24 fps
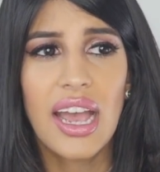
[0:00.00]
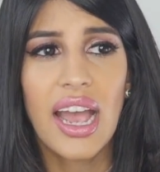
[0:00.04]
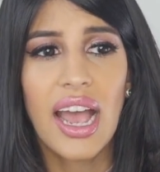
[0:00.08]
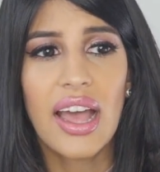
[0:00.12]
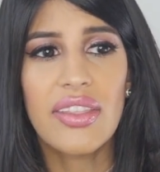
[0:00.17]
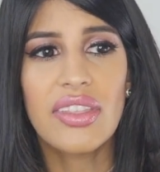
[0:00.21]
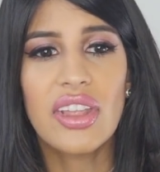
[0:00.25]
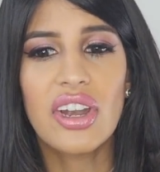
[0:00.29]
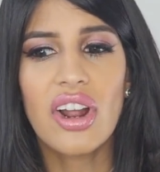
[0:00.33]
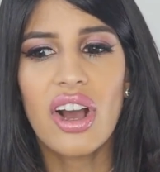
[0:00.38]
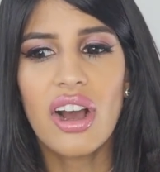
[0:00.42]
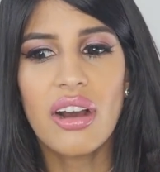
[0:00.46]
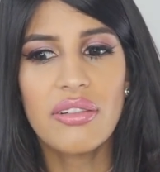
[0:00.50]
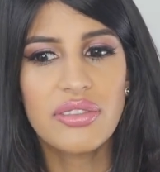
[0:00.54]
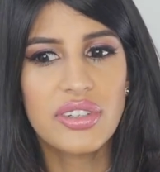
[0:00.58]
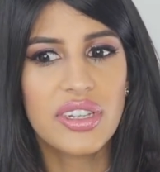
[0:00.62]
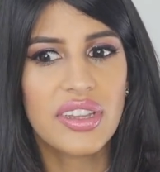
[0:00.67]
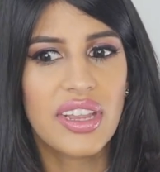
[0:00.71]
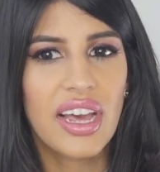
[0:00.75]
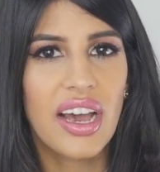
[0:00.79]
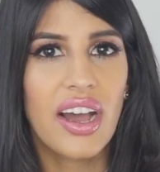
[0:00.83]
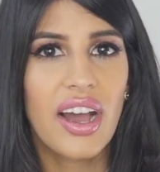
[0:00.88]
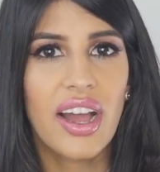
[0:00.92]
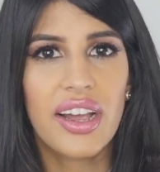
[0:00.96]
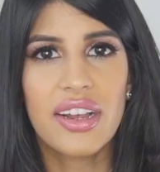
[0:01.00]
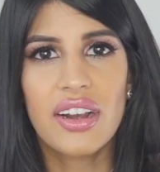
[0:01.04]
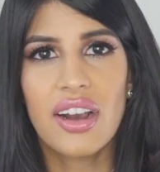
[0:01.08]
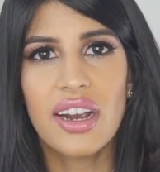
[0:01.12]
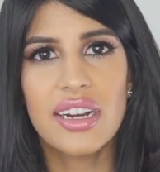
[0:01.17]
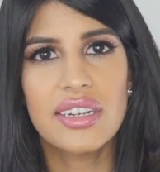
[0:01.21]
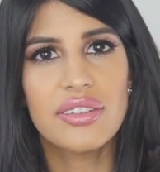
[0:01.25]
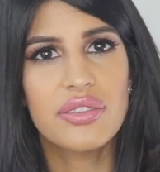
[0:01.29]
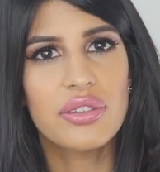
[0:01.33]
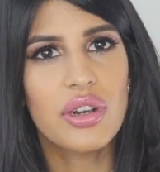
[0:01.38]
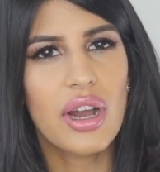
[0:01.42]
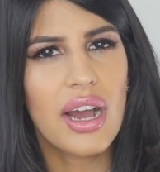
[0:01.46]
And then after that, I
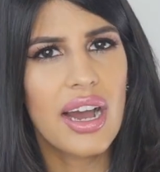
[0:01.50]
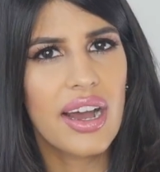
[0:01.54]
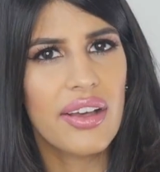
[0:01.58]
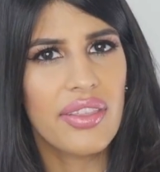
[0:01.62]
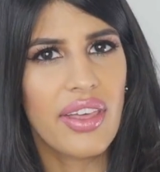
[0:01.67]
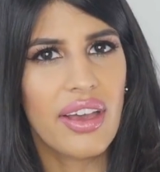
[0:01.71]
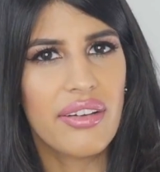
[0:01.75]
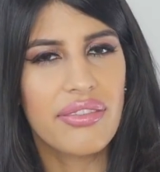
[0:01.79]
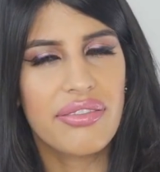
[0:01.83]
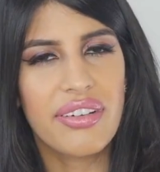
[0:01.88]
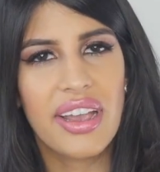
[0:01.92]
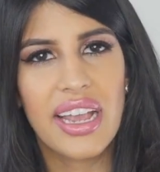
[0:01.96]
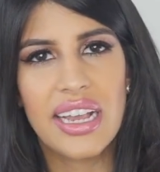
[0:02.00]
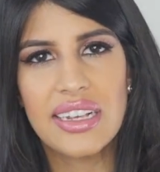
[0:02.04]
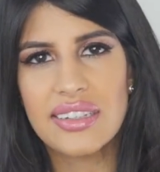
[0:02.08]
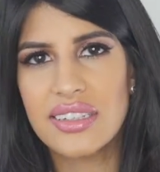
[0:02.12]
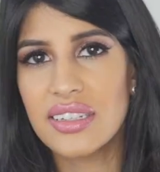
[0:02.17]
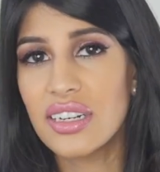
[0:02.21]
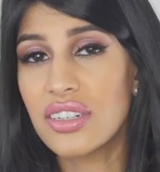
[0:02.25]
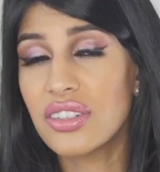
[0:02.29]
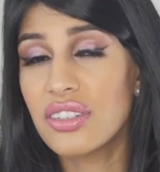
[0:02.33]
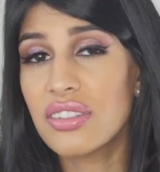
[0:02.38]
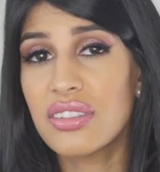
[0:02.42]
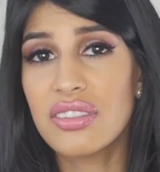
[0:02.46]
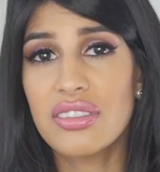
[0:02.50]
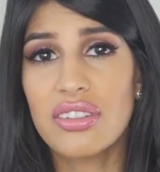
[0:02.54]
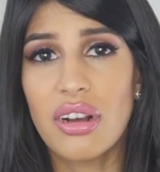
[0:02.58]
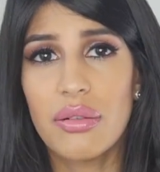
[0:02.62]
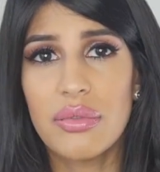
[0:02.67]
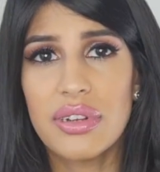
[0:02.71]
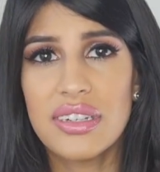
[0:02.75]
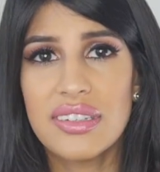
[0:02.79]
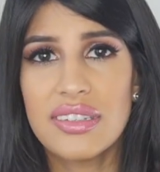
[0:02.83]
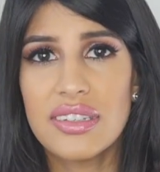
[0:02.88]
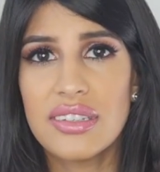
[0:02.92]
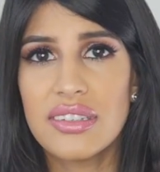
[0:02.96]
kind of got out that phase and I just stopped
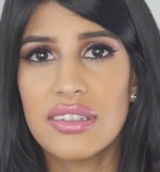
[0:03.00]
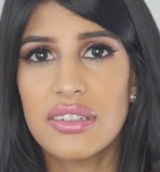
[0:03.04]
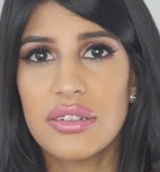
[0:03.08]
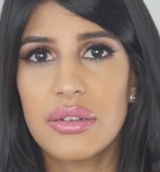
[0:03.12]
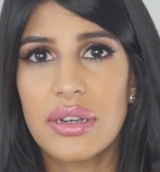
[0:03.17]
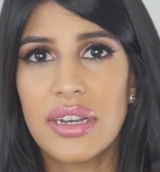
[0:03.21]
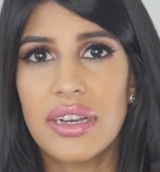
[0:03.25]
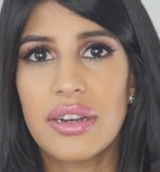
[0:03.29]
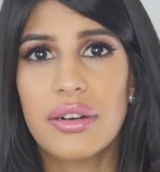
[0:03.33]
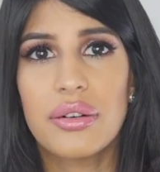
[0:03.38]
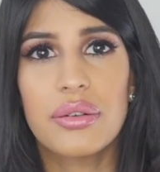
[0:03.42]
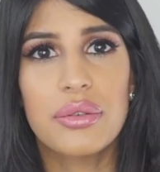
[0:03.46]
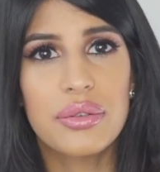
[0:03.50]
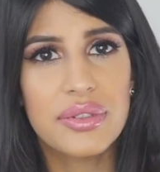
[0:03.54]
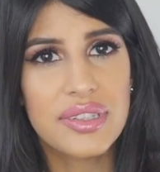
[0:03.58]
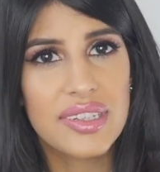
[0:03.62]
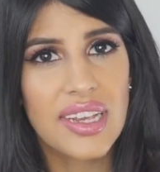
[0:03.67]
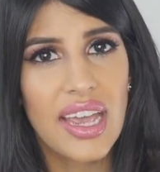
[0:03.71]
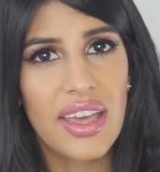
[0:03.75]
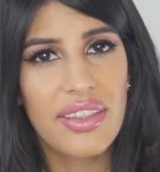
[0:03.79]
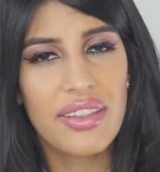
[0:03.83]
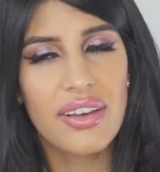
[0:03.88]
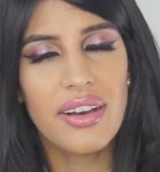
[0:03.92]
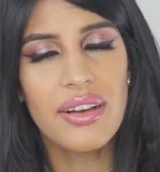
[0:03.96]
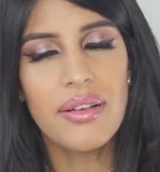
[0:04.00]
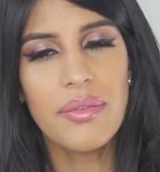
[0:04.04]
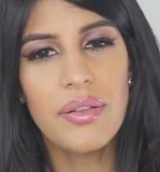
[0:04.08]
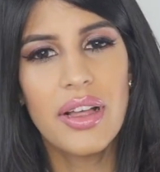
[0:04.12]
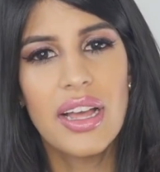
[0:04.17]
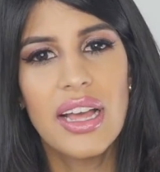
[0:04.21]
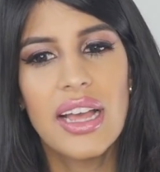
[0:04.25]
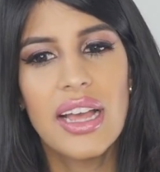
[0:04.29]
listening to it altogether.